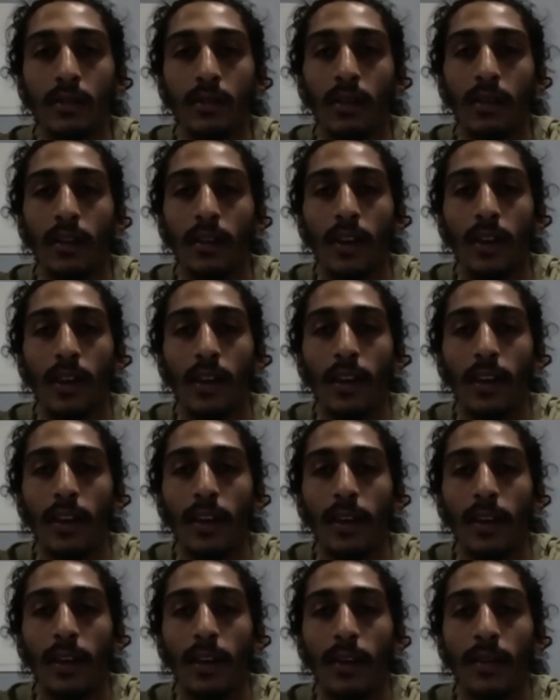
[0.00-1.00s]
Yeah.
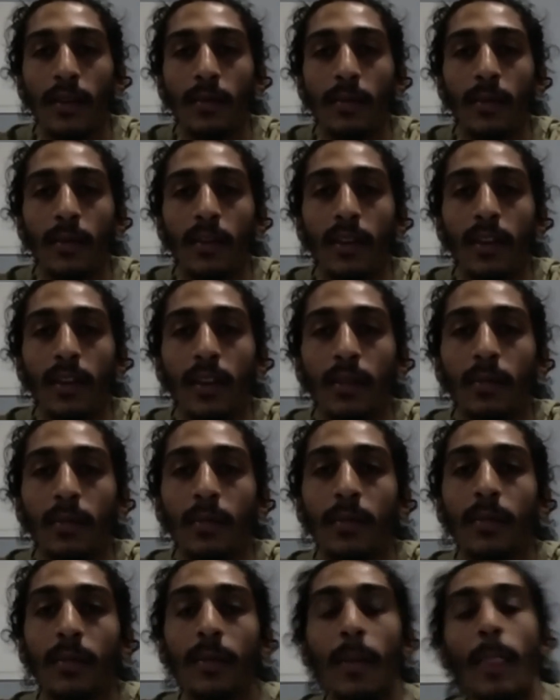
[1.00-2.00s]
Like, um
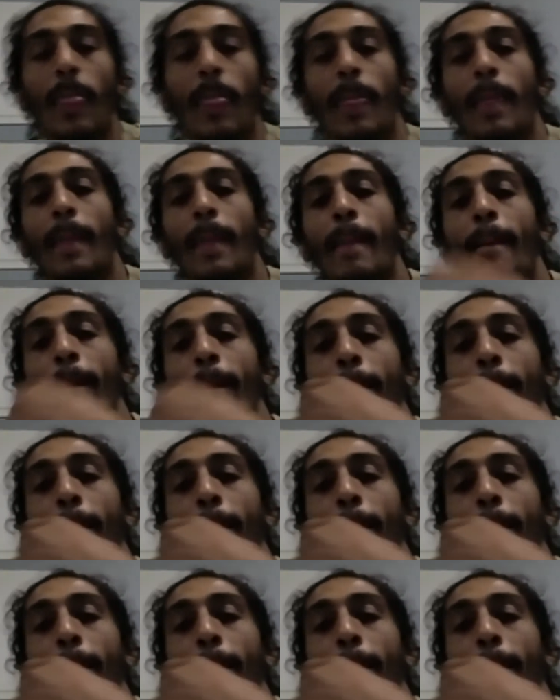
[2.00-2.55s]
so